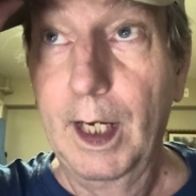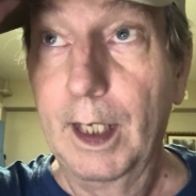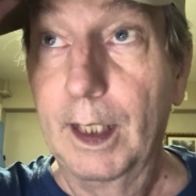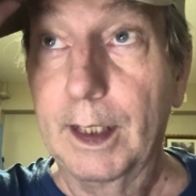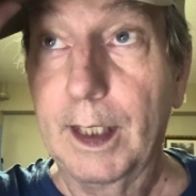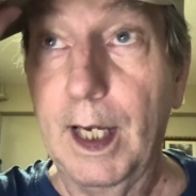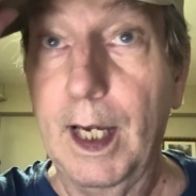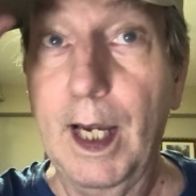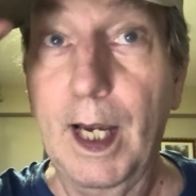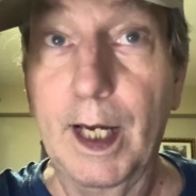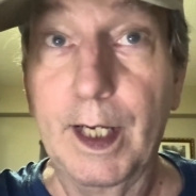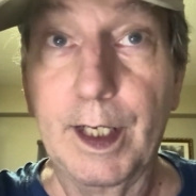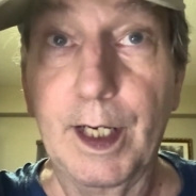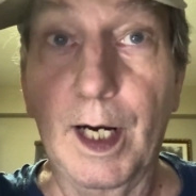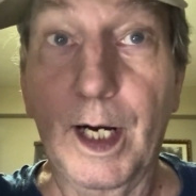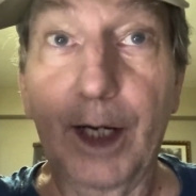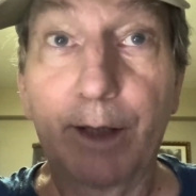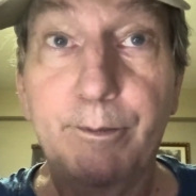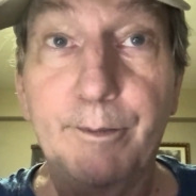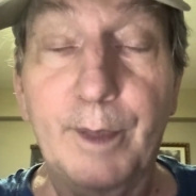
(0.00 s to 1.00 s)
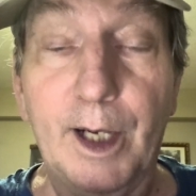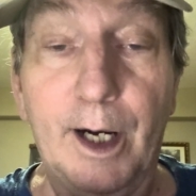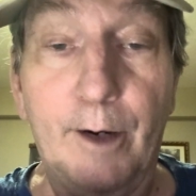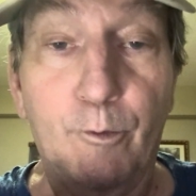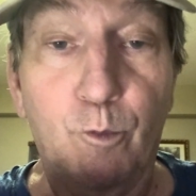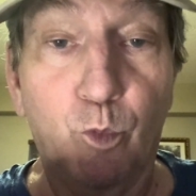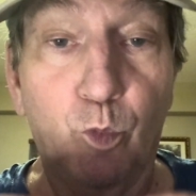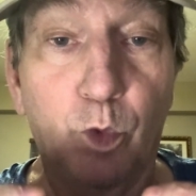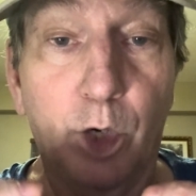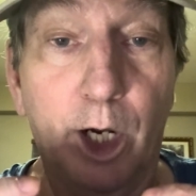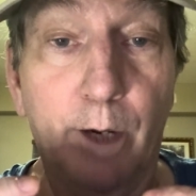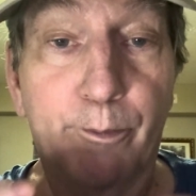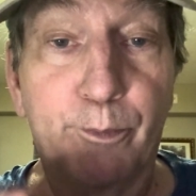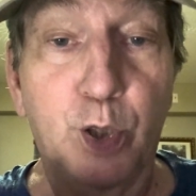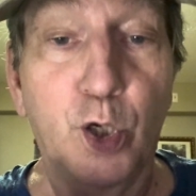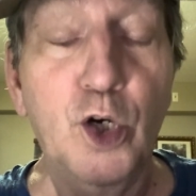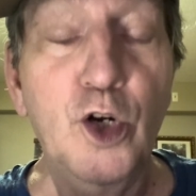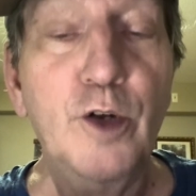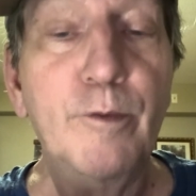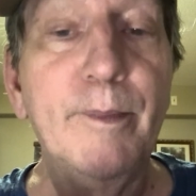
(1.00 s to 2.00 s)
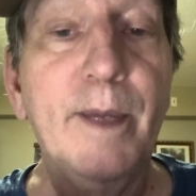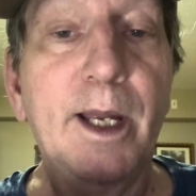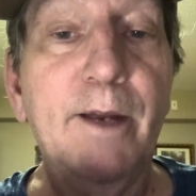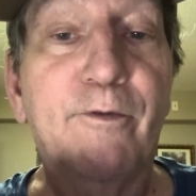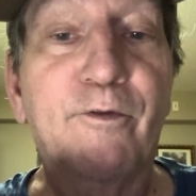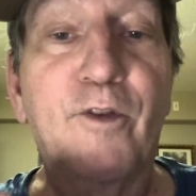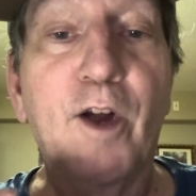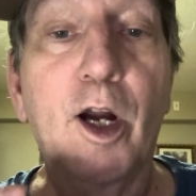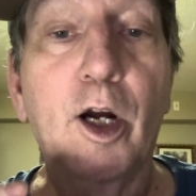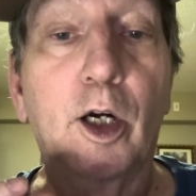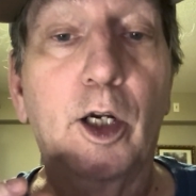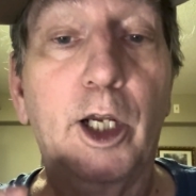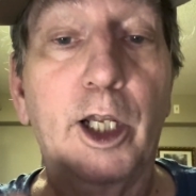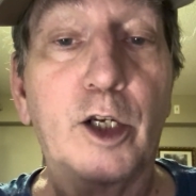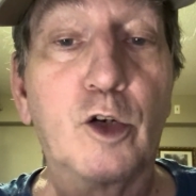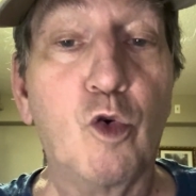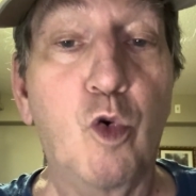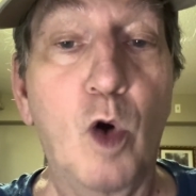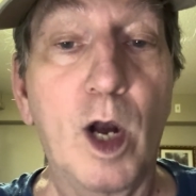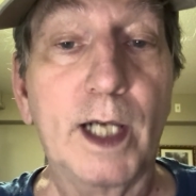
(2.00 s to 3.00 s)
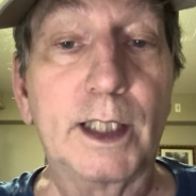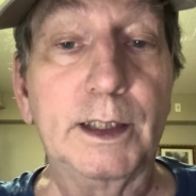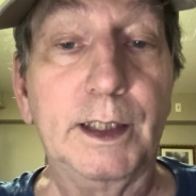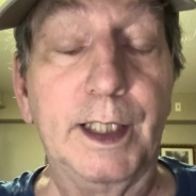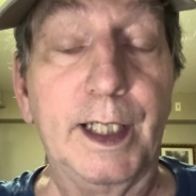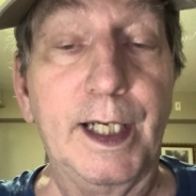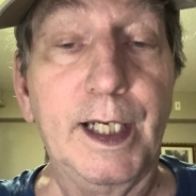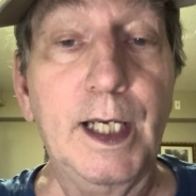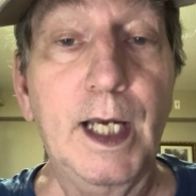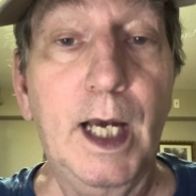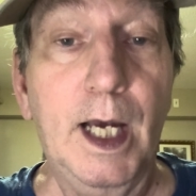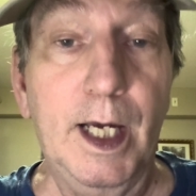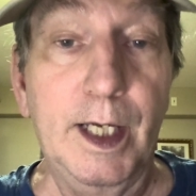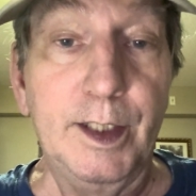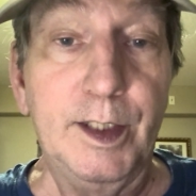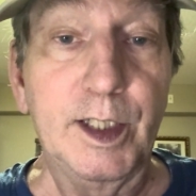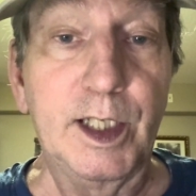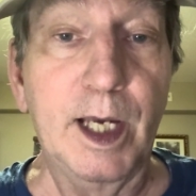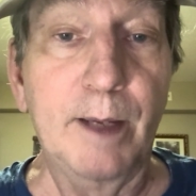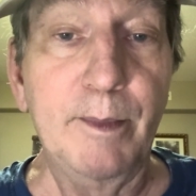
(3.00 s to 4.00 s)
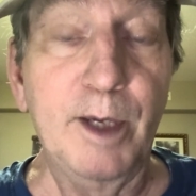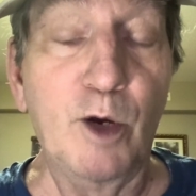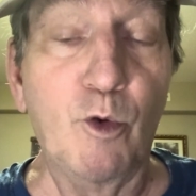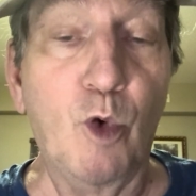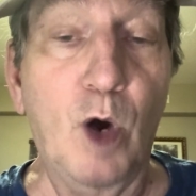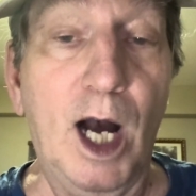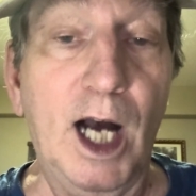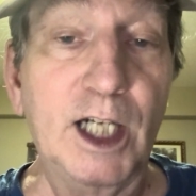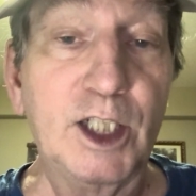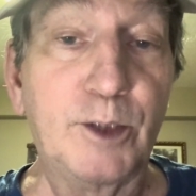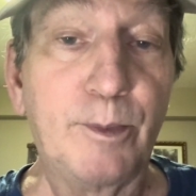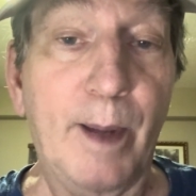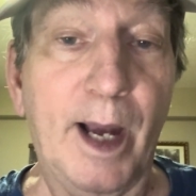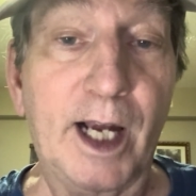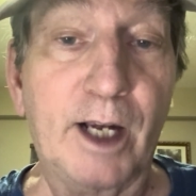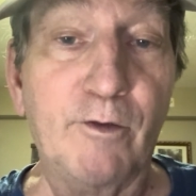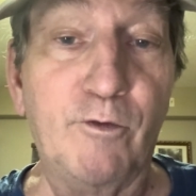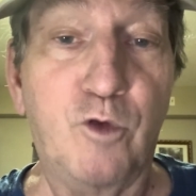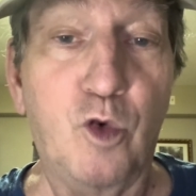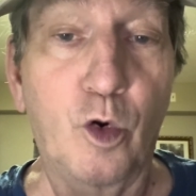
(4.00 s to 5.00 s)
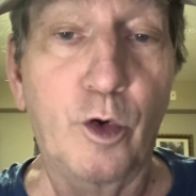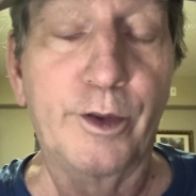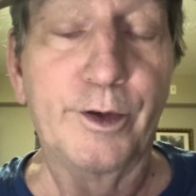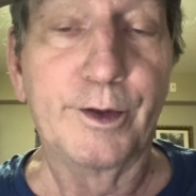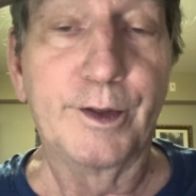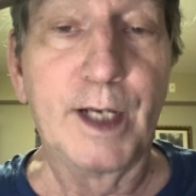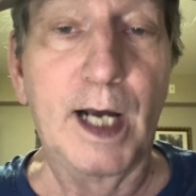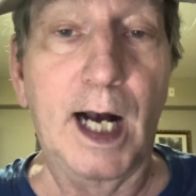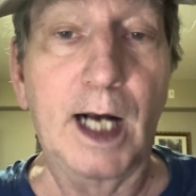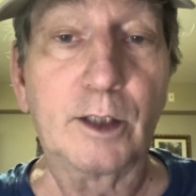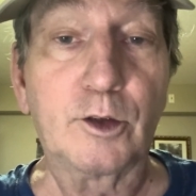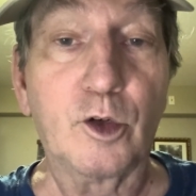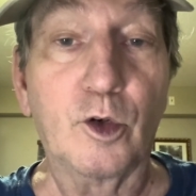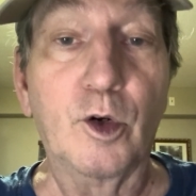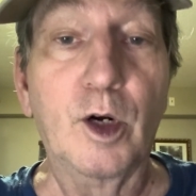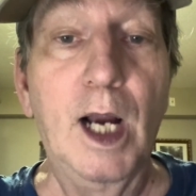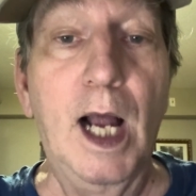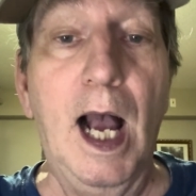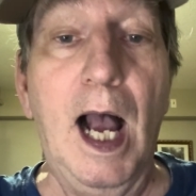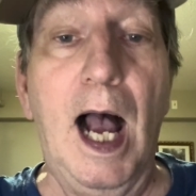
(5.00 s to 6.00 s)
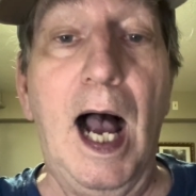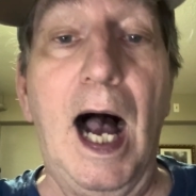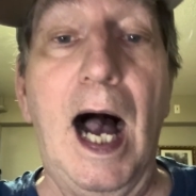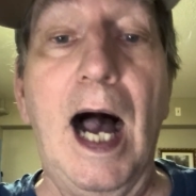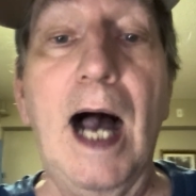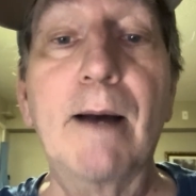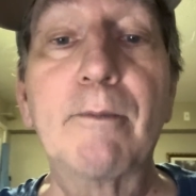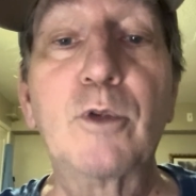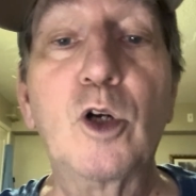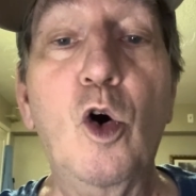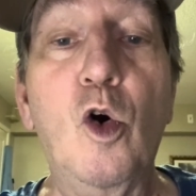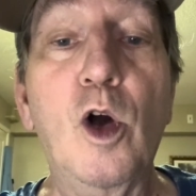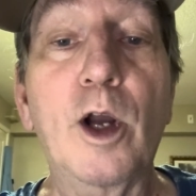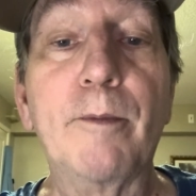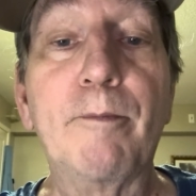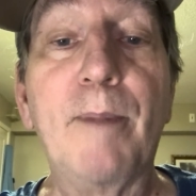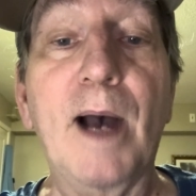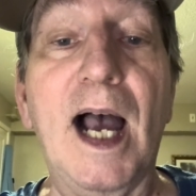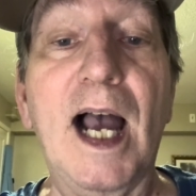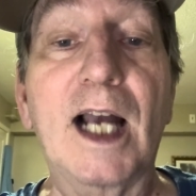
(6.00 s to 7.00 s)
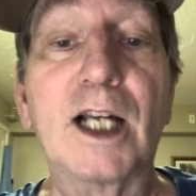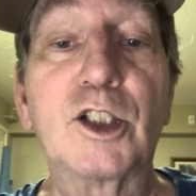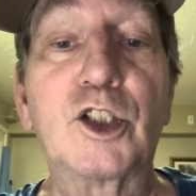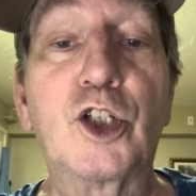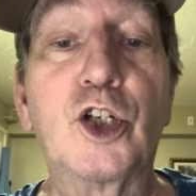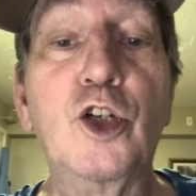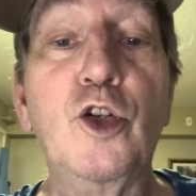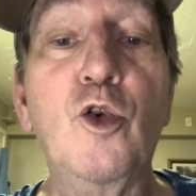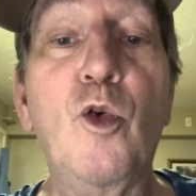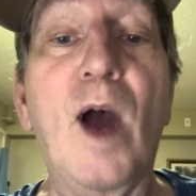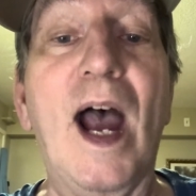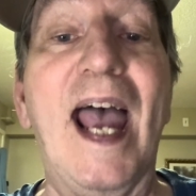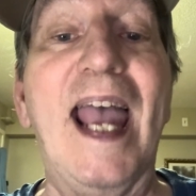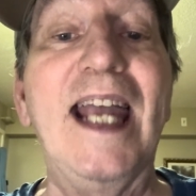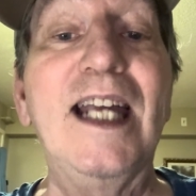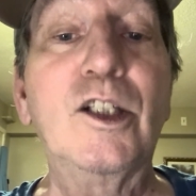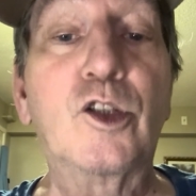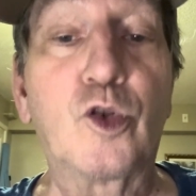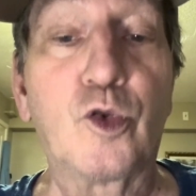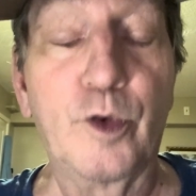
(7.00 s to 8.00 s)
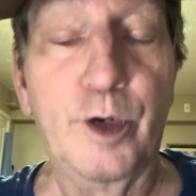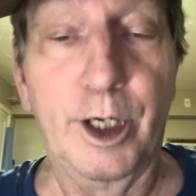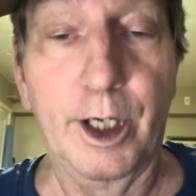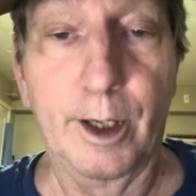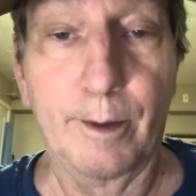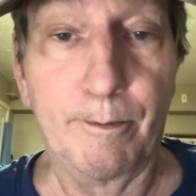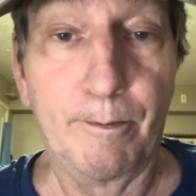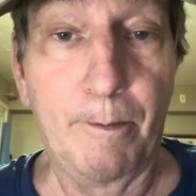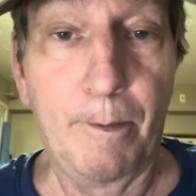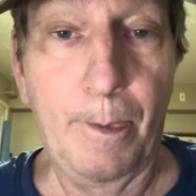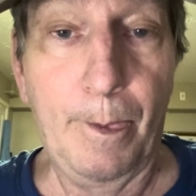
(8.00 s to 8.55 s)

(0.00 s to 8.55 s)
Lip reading: can approve me fairly quickly to give me rides back and forth to the doctor. I'm going back to Atrium.